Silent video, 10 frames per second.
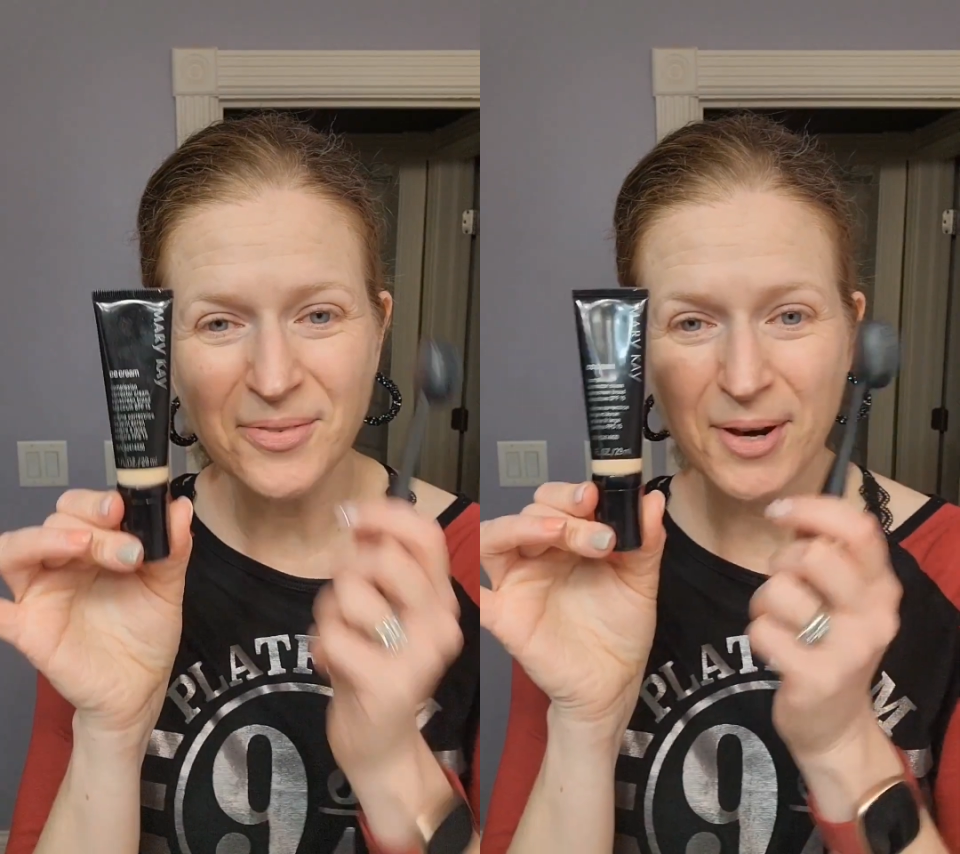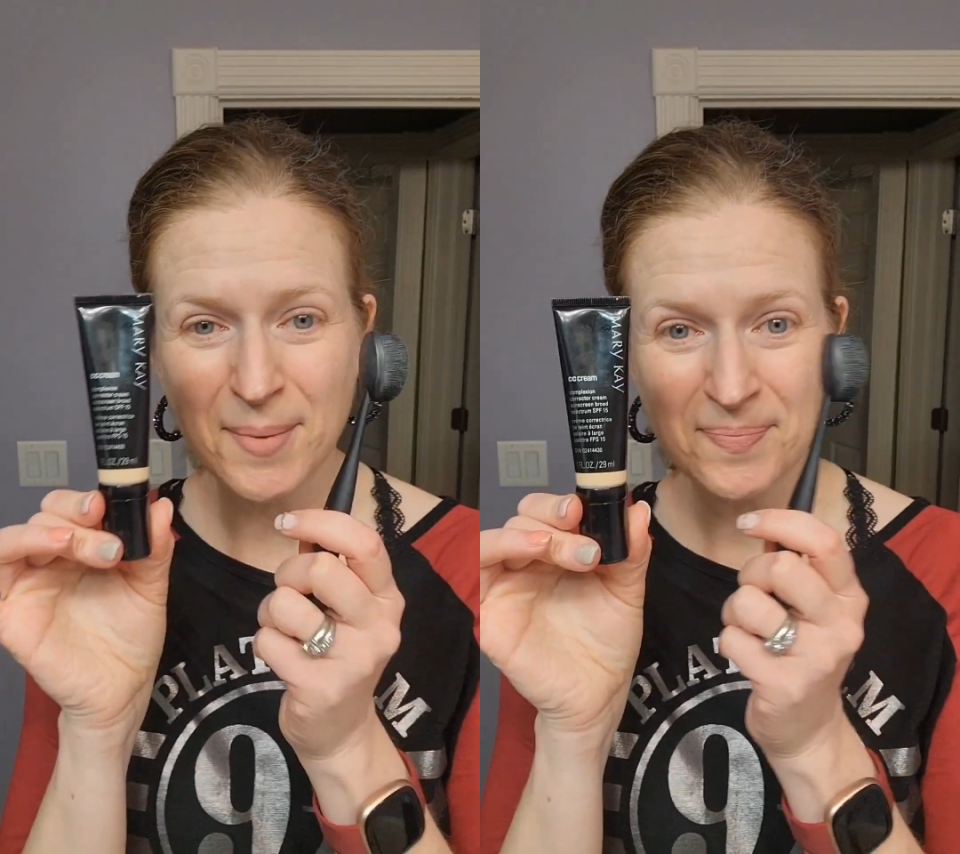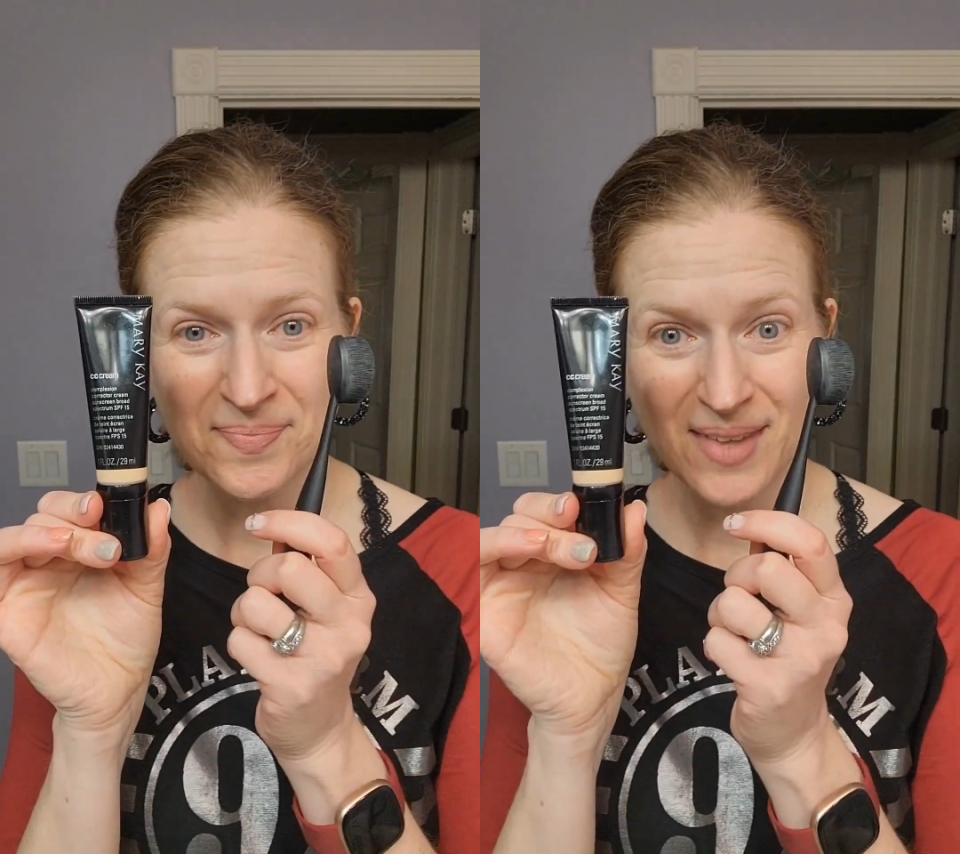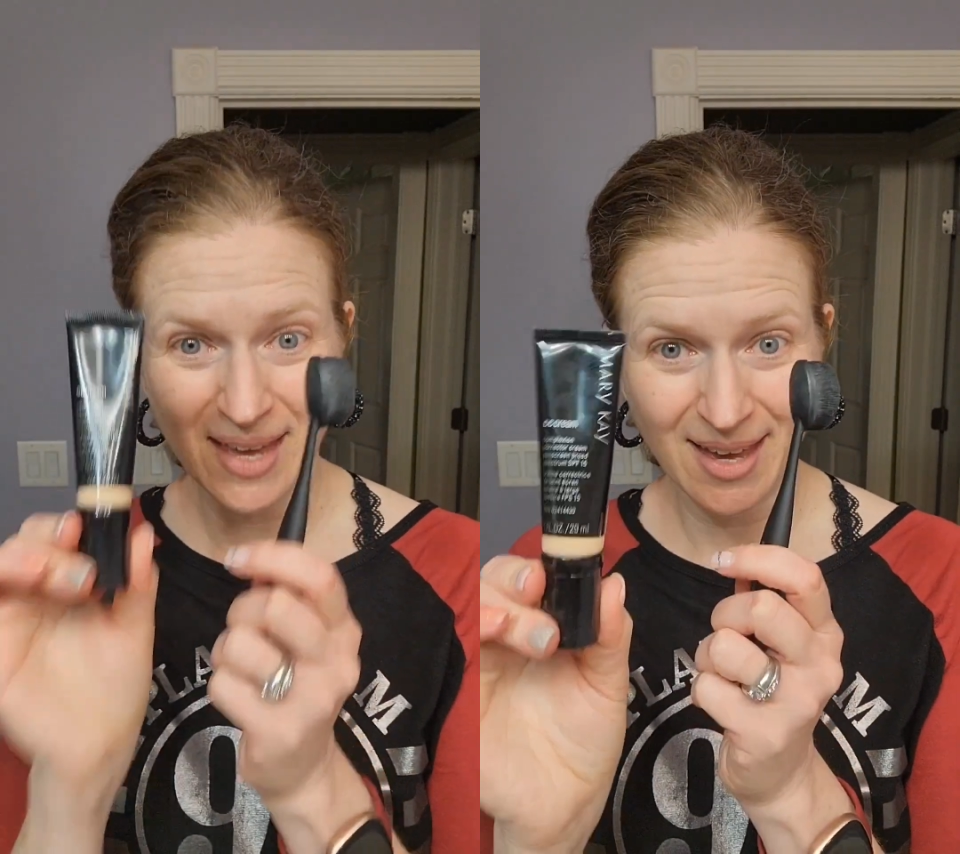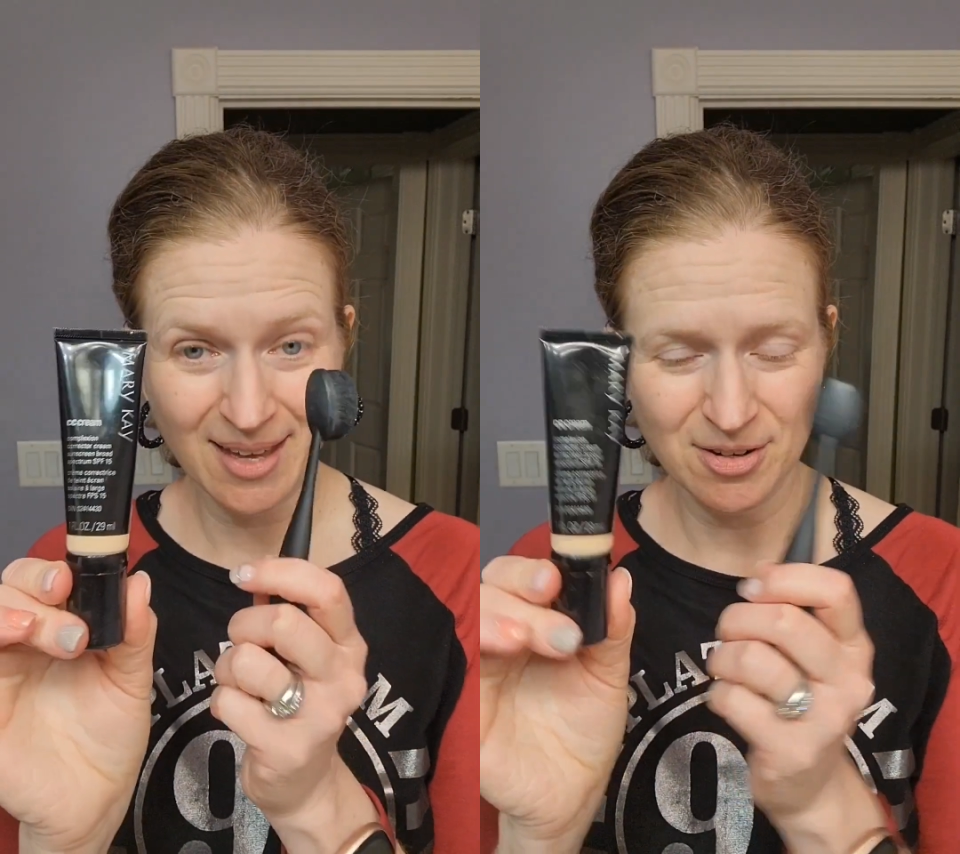cream
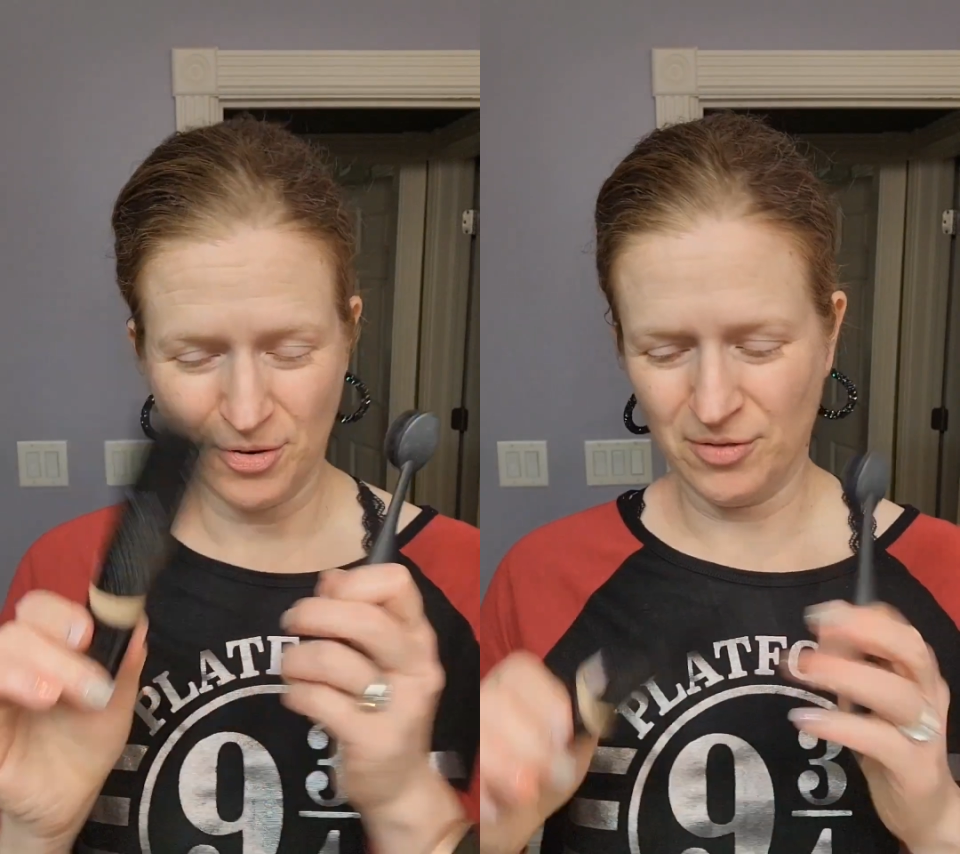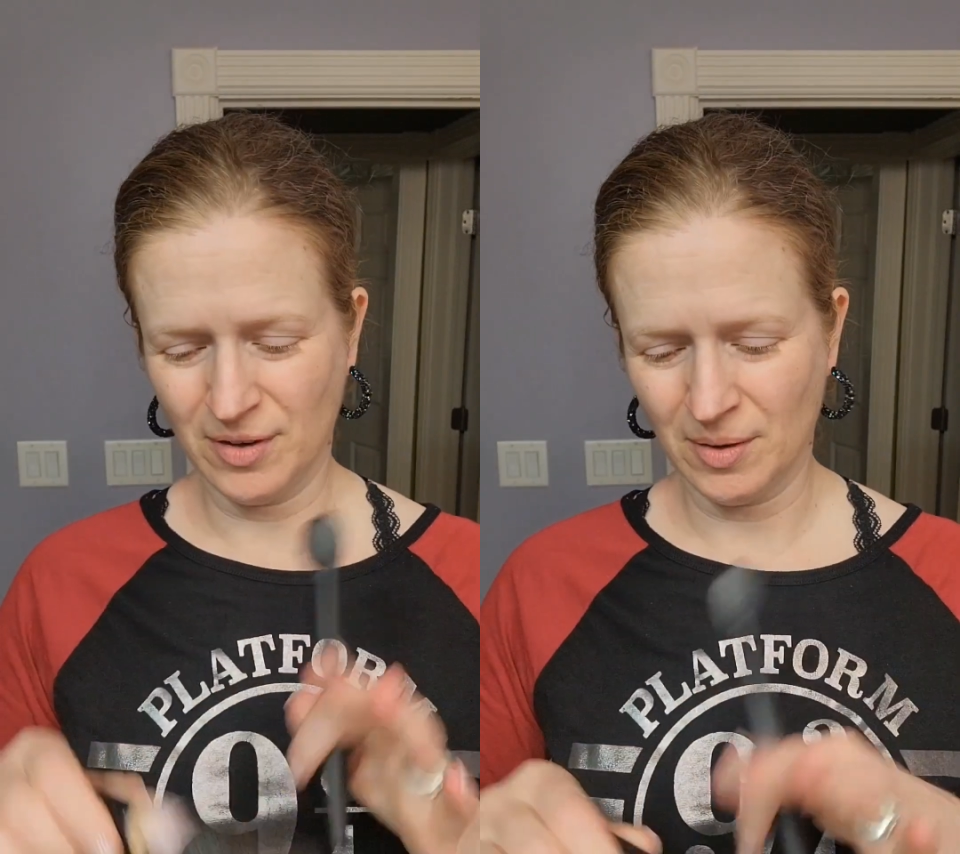and your